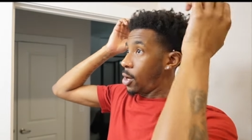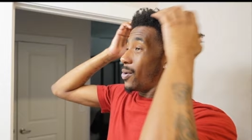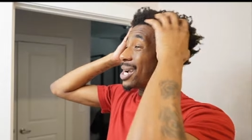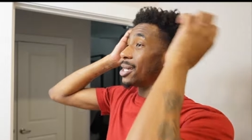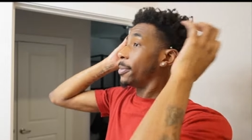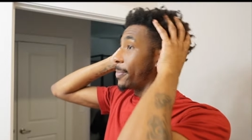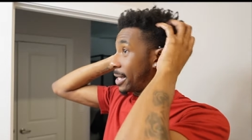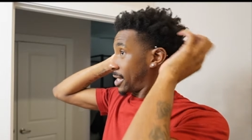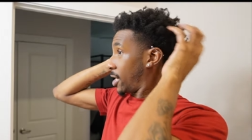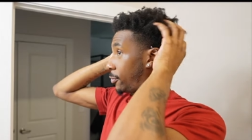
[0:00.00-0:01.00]
Well, it could be my
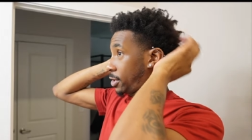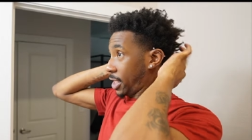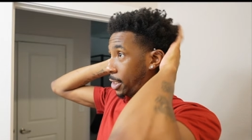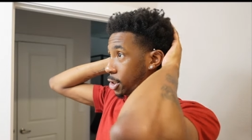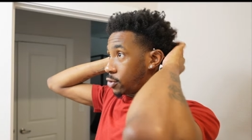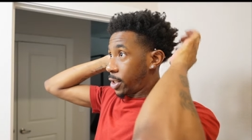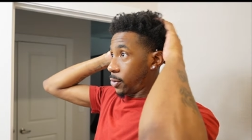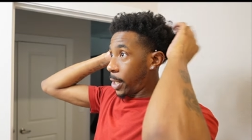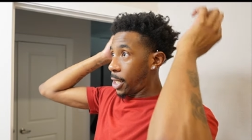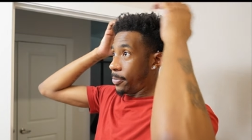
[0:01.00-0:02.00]
skin routine too as
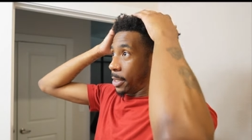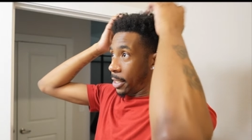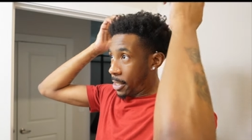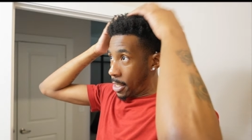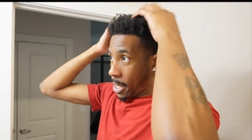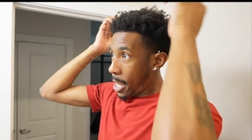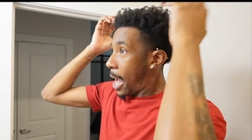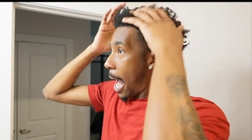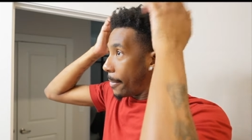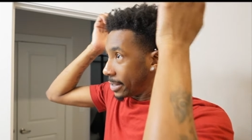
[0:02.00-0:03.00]
well, but
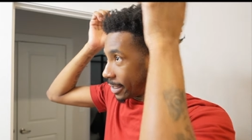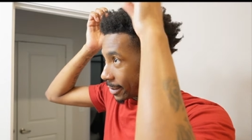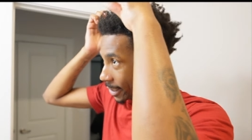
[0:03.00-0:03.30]
I'ma just